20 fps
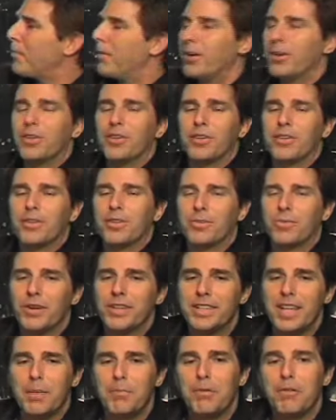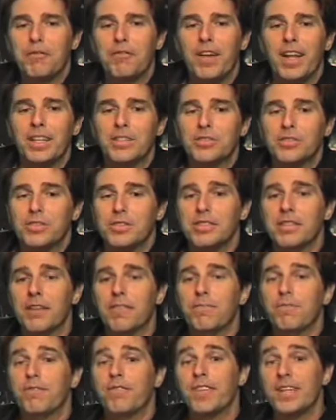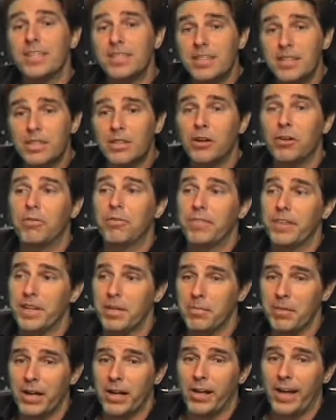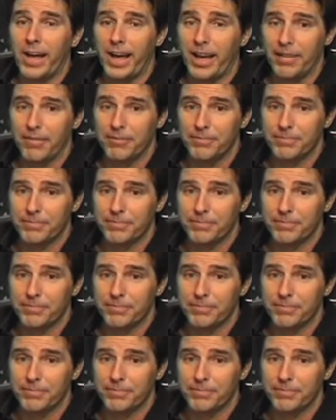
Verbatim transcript: of What type of friends does the physical female have?